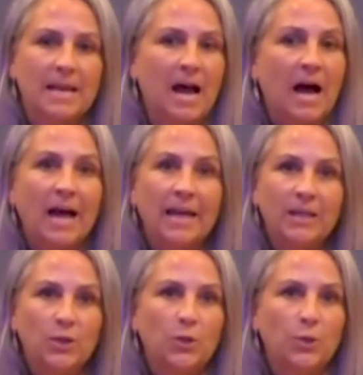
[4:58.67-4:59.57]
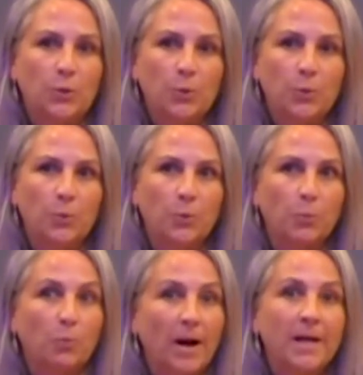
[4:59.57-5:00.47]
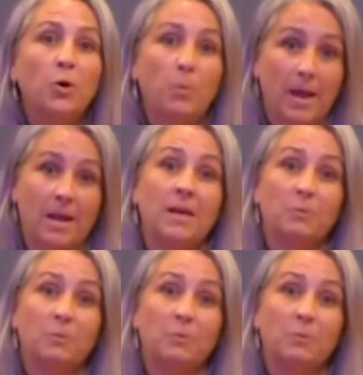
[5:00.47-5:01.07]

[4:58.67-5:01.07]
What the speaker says: and I knew right away